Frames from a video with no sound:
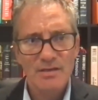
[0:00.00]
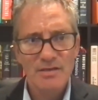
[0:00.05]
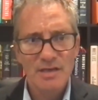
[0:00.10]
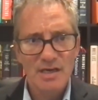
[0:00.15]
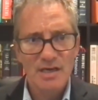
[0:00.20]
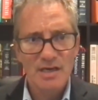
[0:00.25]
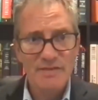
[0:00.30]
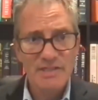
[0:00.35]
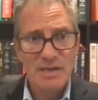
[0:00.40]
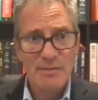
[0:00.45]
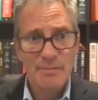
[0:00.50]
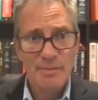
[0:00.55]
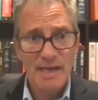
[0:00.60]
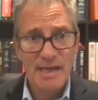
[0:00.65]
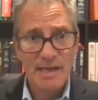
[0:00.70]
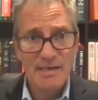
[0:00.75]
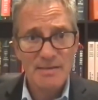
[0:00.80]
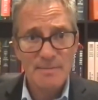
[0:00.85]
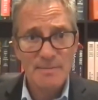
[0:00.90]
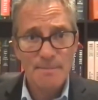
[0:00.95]
none of his
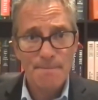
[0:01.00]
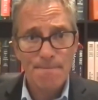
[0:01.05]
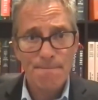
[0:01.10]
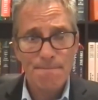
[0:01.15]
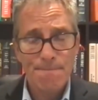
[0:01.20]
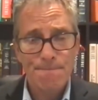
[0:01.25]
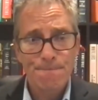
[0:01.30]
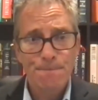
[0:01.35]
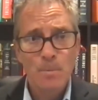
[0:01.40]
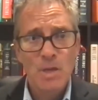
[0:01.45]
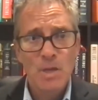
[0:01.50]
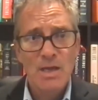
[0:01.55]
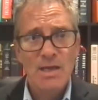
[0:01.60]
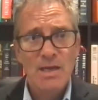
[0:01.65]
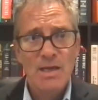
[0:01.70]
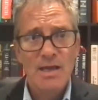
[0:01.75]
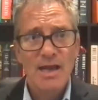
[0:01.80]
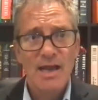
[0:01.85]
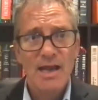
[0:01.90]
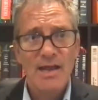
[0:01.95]
command,
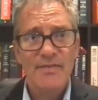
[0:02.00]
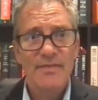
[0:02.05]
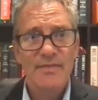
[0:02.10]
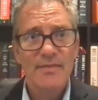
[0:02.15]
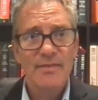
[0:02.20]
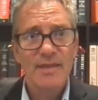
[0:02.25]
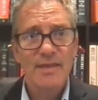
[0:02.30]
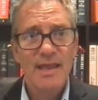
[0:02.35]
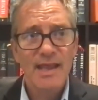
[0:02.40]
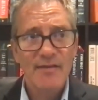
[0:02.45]
and